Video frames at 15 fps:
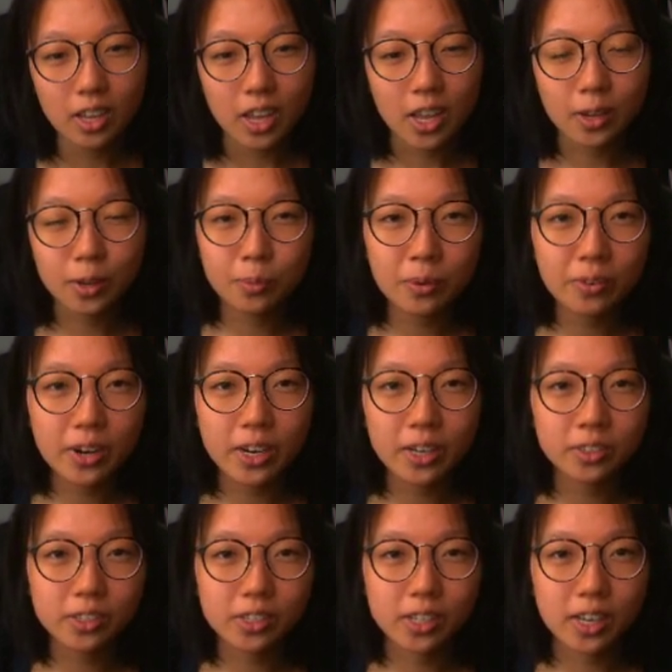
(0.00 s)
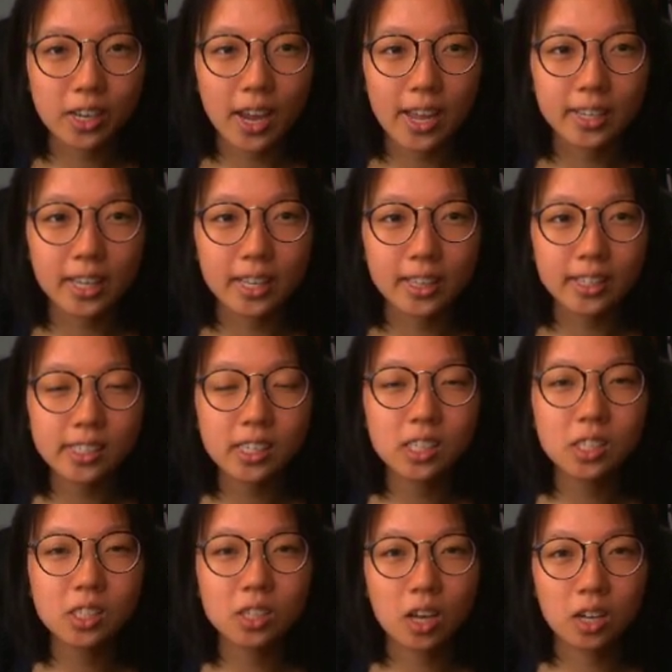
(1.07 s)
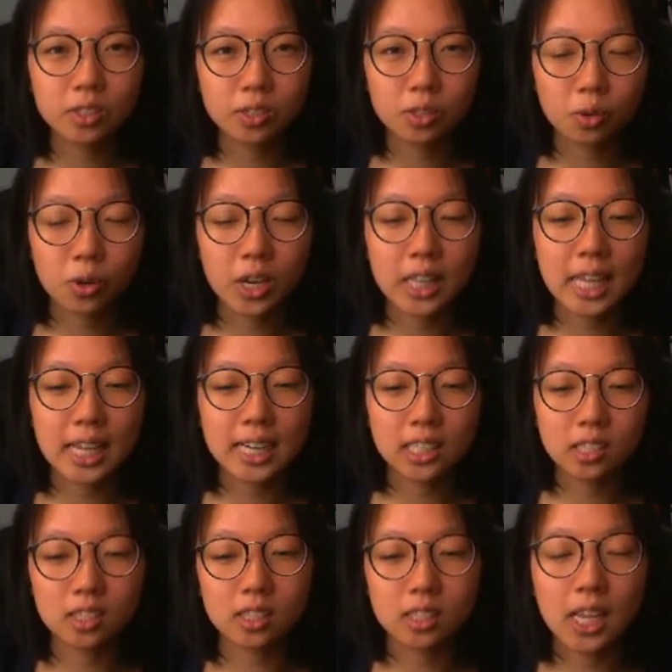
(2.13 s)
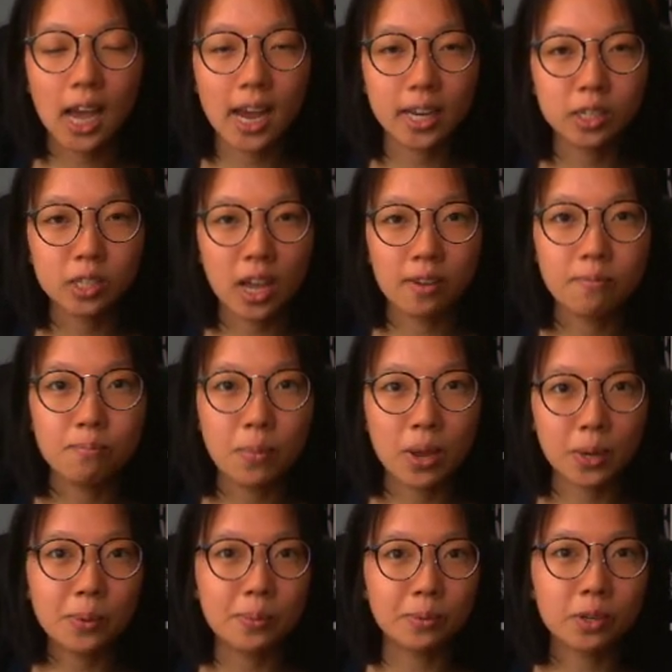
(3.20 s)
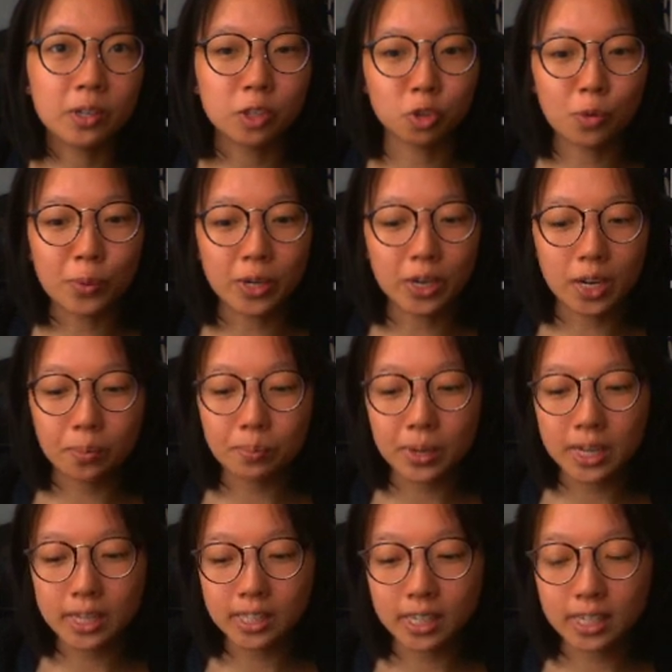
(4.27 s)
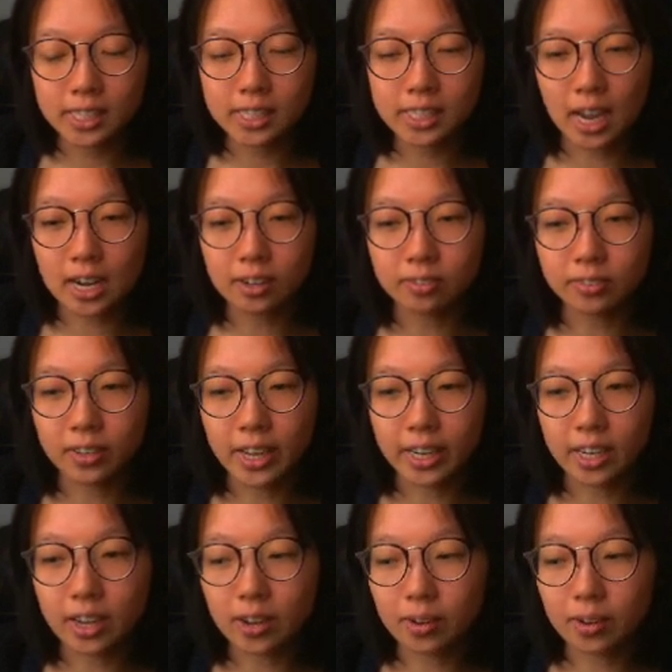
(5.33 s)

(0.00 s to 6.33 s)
It could be very interesting, and like this is a story that is designed to have many people contributing because it is kind of like